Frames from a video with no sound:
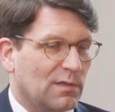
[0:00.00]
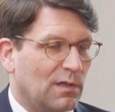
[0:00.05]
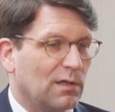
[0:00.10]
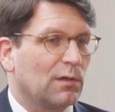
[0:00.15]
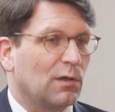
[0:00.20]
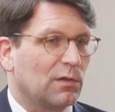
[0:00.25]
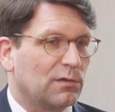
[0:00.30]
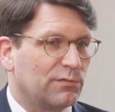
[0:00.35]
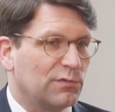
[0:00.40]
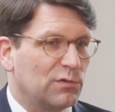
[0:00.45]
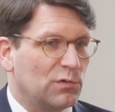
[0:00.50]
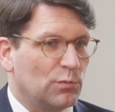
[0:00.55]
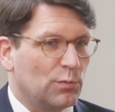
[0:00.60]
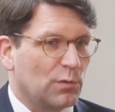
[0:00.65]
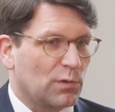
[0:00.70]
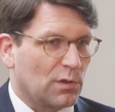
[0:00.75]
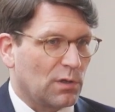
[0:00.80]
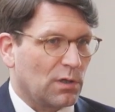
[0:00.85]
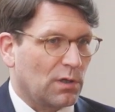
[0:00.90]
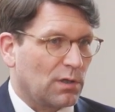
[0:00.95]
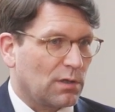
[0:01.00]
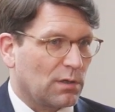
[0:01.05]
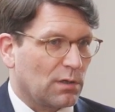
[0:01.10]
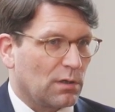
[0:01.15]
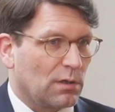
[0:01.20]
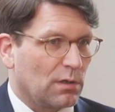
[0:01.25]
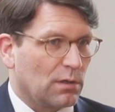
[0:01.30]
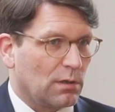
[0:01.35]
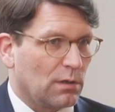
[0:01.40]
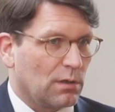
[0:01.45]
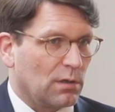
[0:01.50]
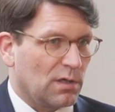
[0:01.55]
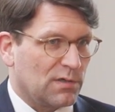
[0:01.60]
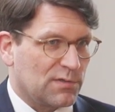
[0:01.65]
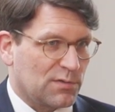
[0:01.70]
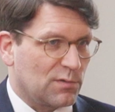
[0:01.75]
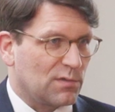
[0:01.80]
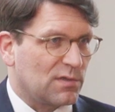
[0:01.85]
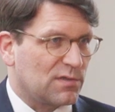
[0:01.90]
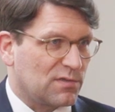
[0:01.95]
a lot of new work,
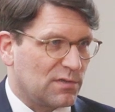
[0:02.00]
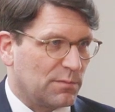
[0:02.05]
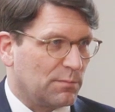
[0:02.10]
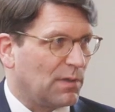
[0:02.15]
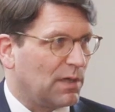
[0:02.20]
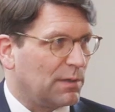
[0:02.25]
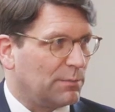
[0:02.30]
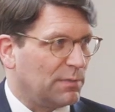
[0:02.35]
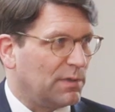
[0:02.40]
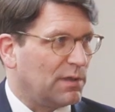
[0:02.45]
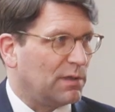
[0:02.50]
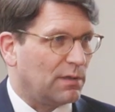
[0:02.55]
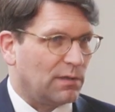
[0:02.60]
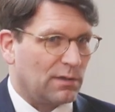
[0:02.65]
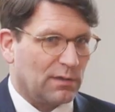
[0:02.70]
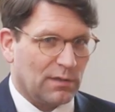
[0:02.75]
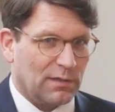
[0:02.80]
as good as it might be,